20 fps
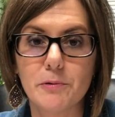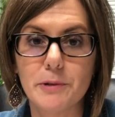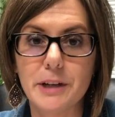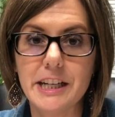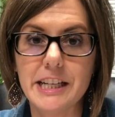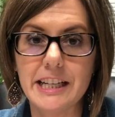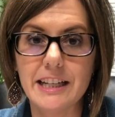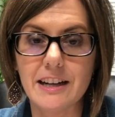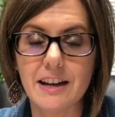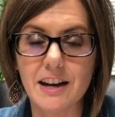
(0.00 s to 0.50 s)

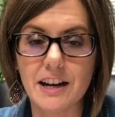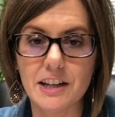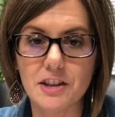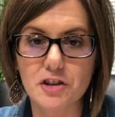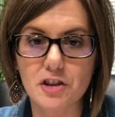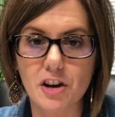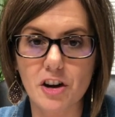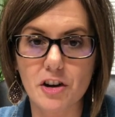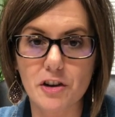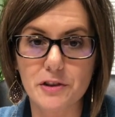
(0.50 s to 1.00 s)
reading eye
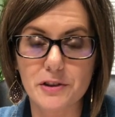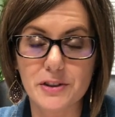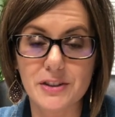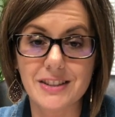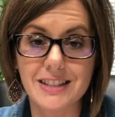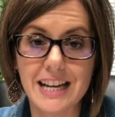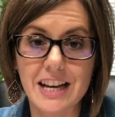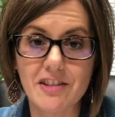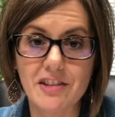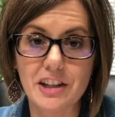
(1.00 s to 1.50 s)
chart or the
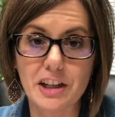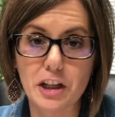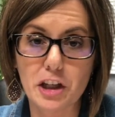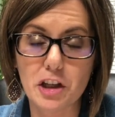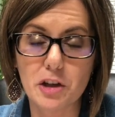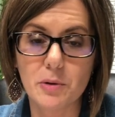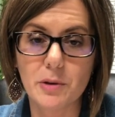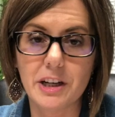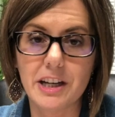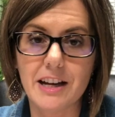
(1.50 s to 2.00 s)
Snellen
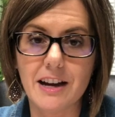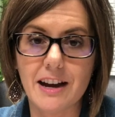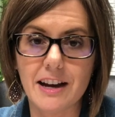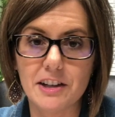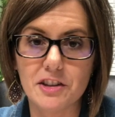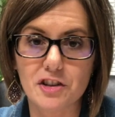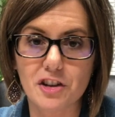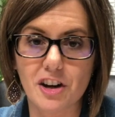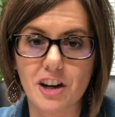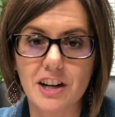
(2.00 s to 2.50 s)
acuity
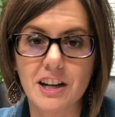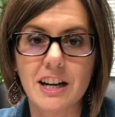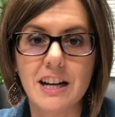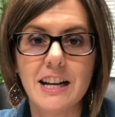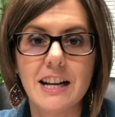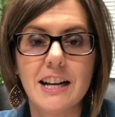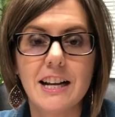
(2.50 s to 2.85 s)
eye chart